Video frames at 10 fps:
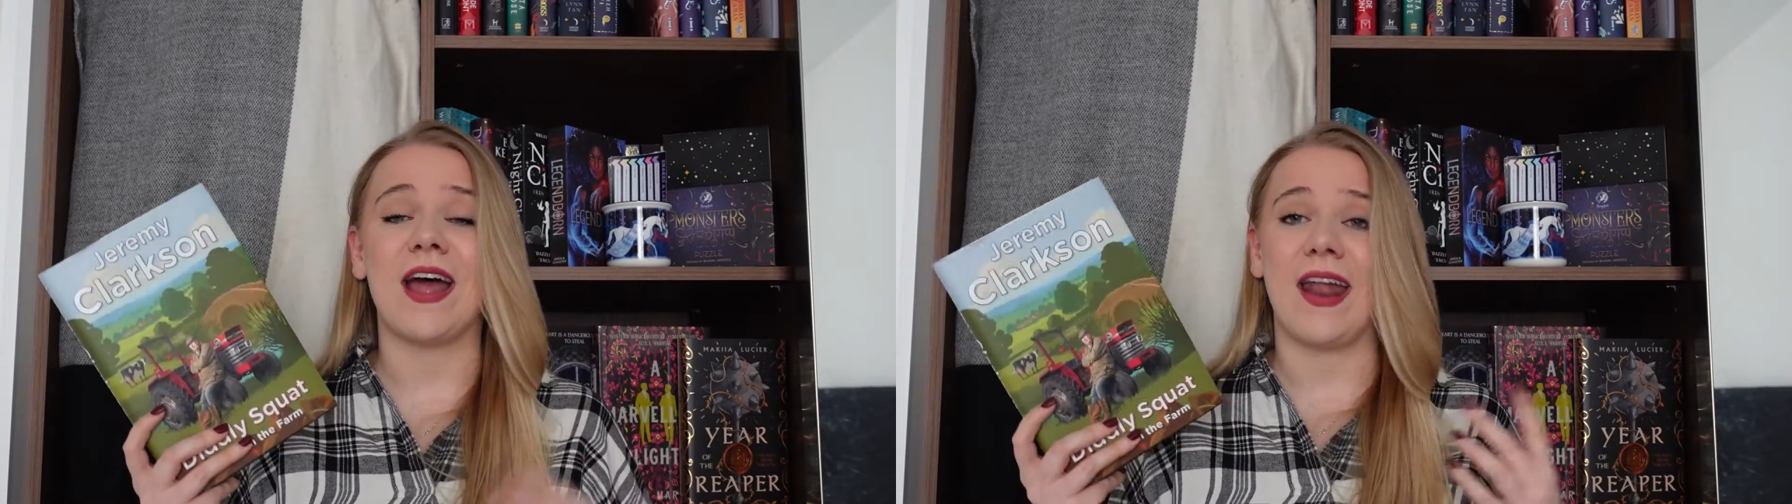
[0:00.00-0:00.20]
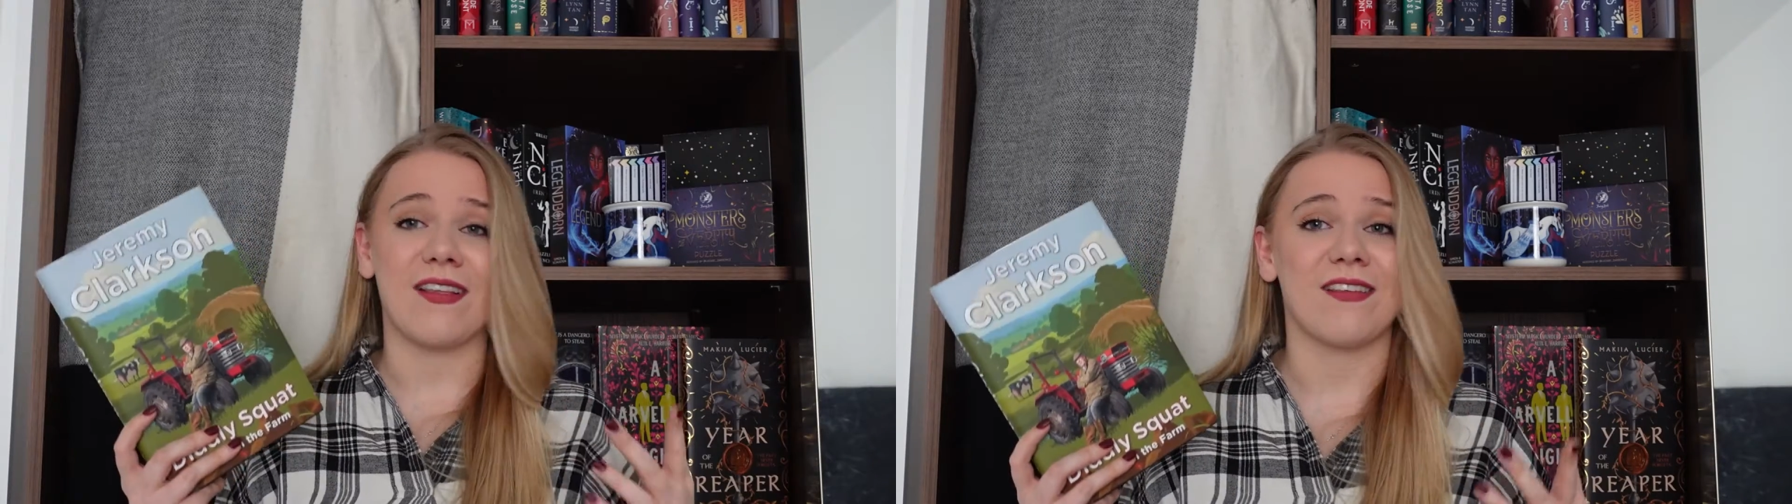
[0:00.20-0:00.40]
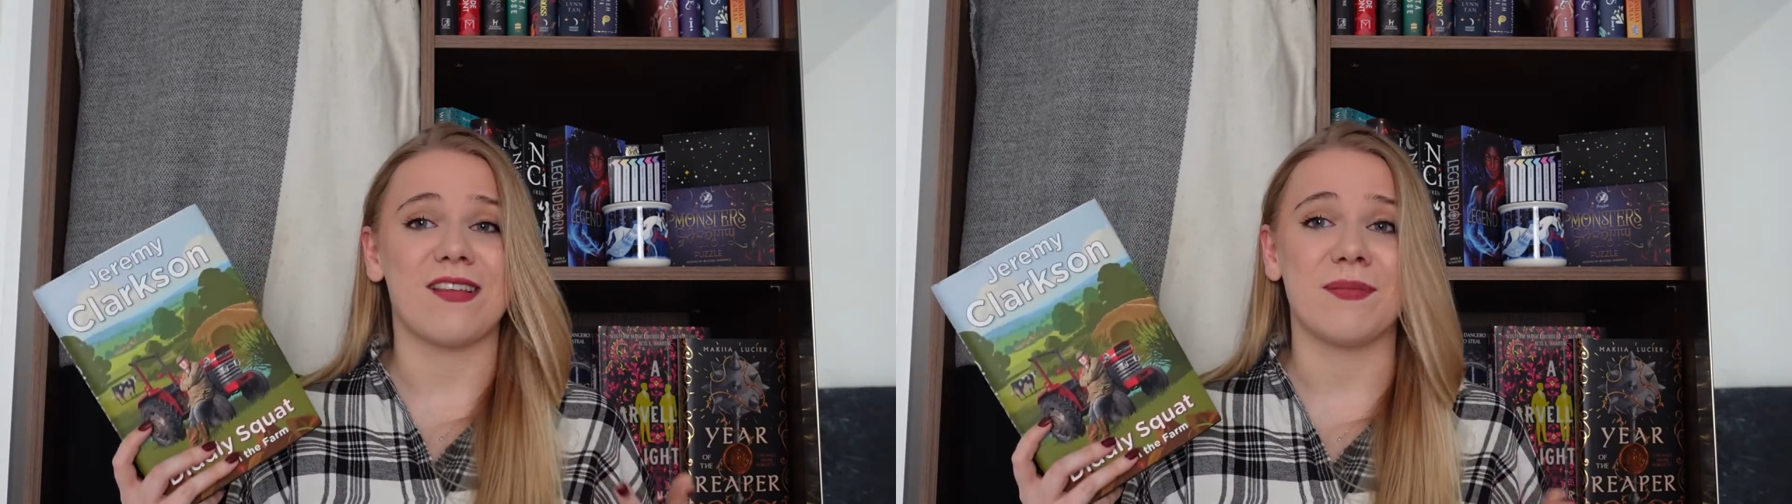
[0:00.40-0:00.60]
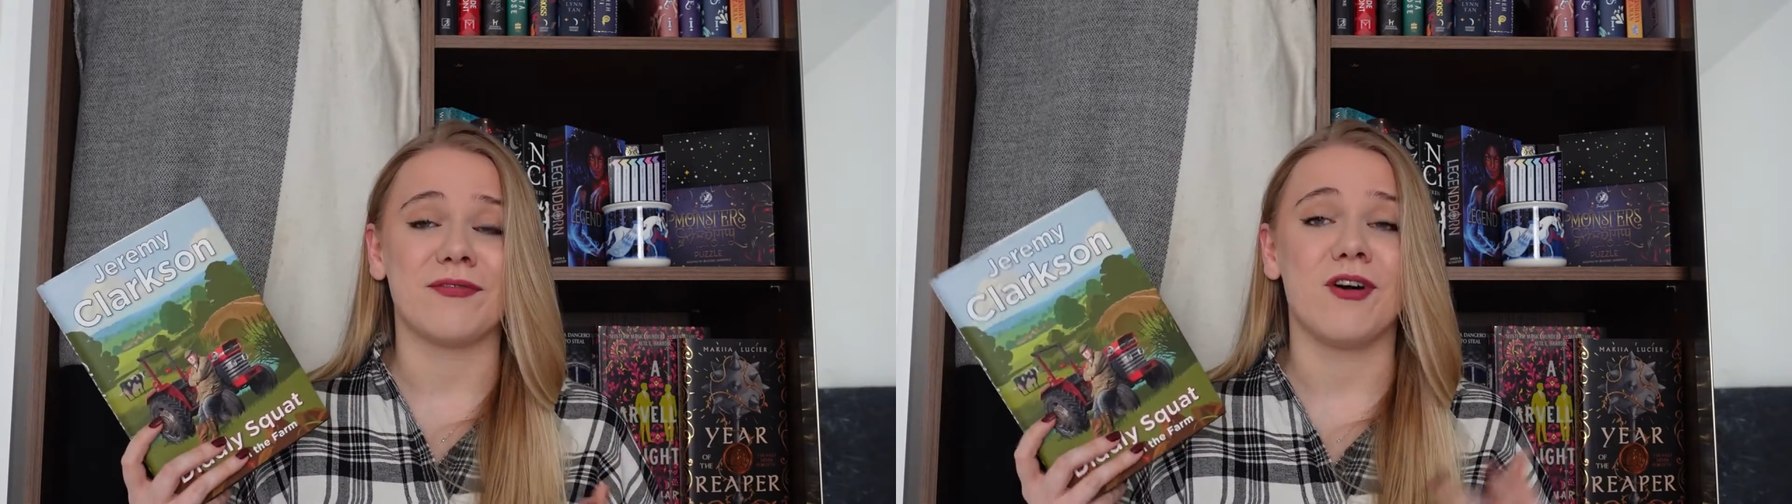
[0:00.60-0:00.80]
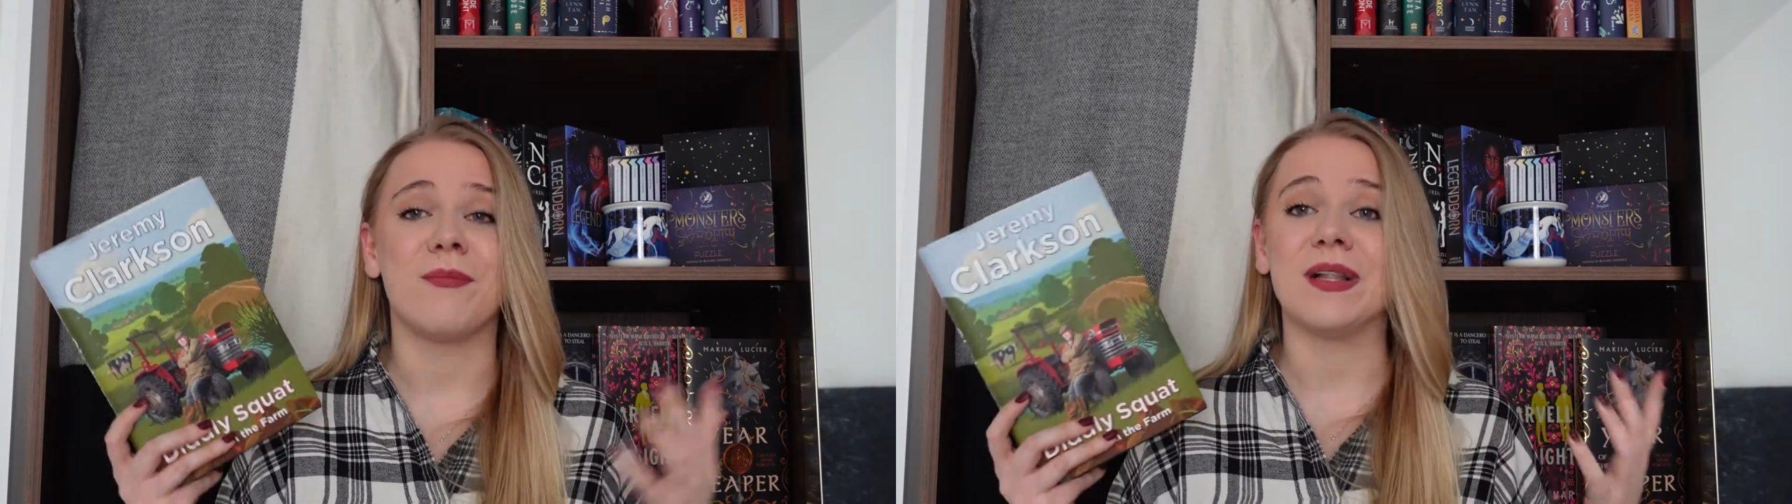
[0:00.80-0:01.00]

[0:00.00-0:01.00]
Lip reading: and as I said before,